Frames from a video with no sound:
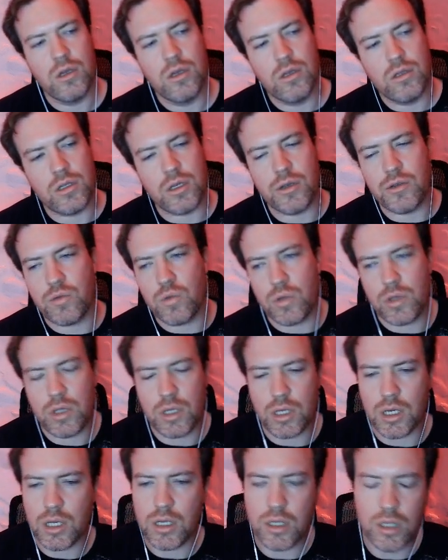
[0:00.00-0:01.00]
That was one thing
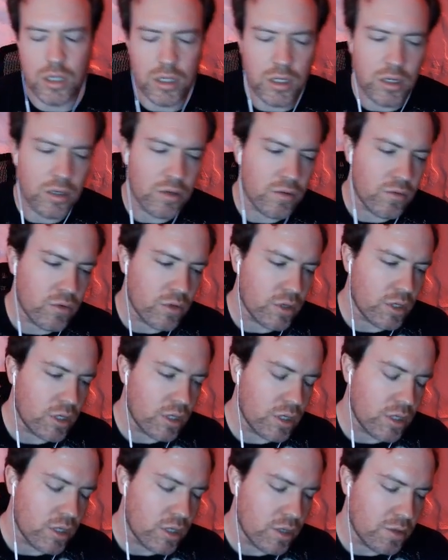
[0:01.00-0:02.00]
I didn't really
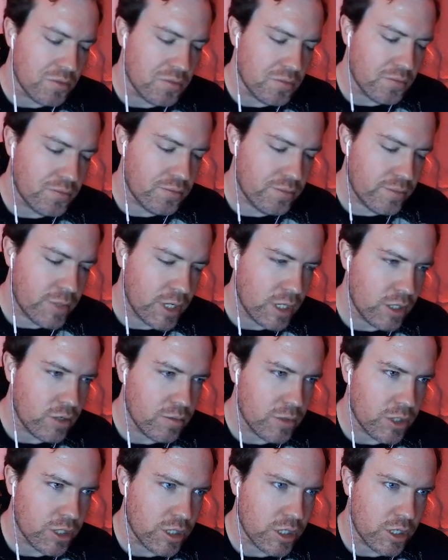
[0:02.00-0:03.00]
pay too much
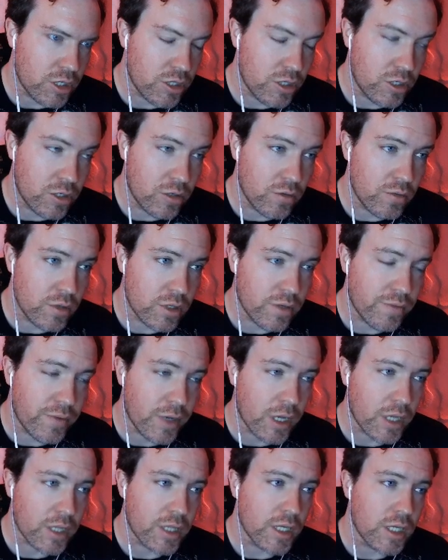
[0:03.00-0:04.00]
attention to, was the
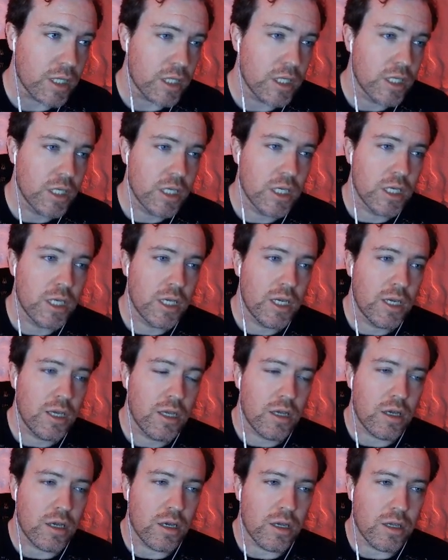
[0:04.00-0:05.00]
fact that
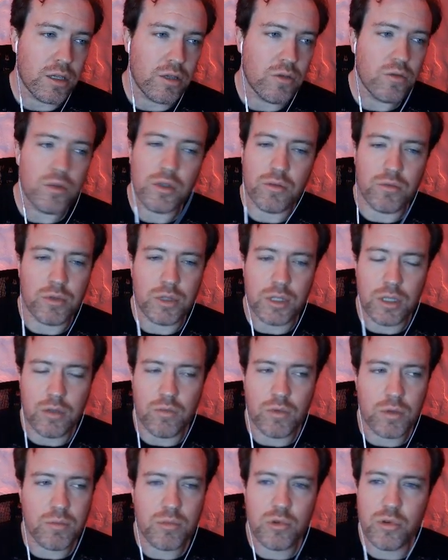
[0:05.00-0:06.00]
you only really need
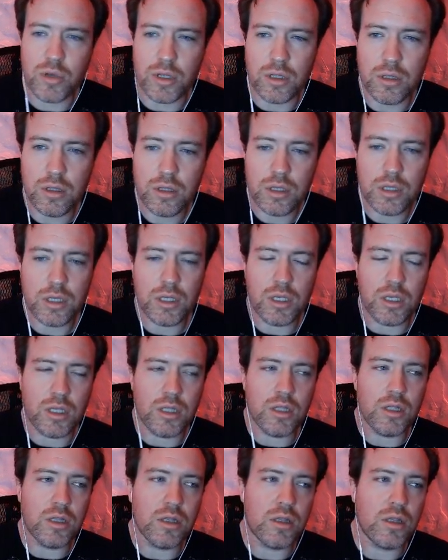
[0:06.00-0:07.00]
1 point
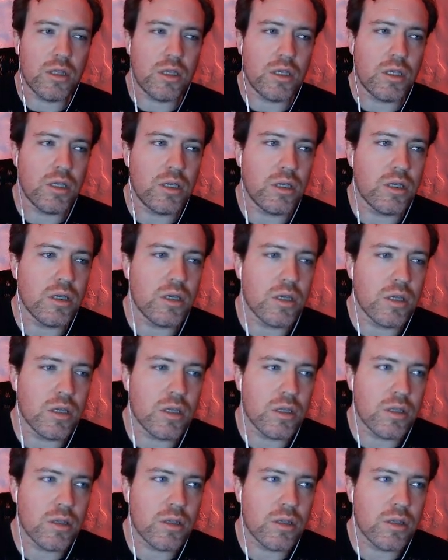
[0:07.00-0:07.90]
in the